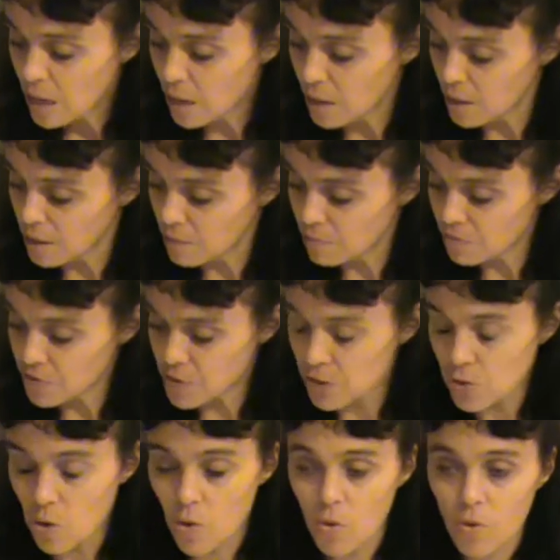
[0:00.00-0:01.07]
uh, for
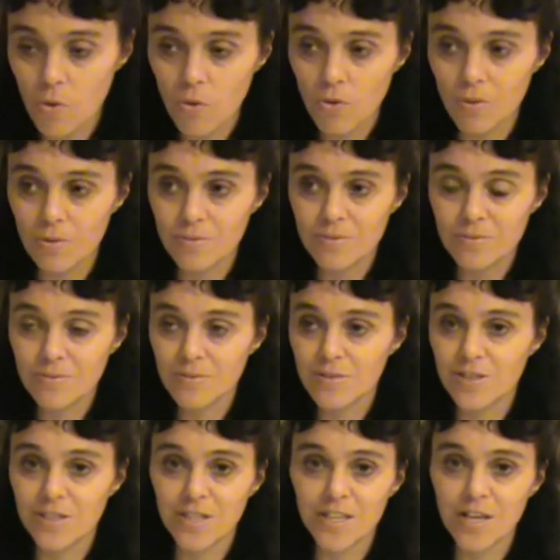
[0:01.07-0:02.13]
this whole
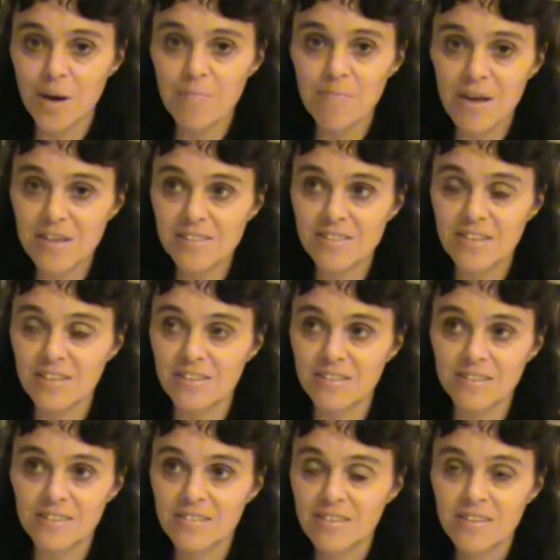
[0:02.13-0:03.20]
the
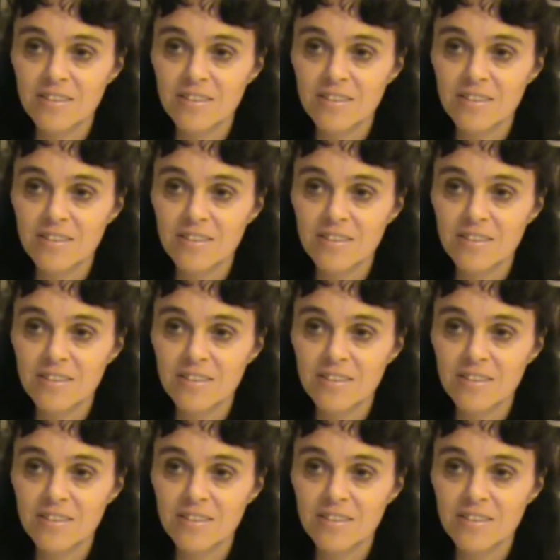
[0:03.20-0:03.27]
amazing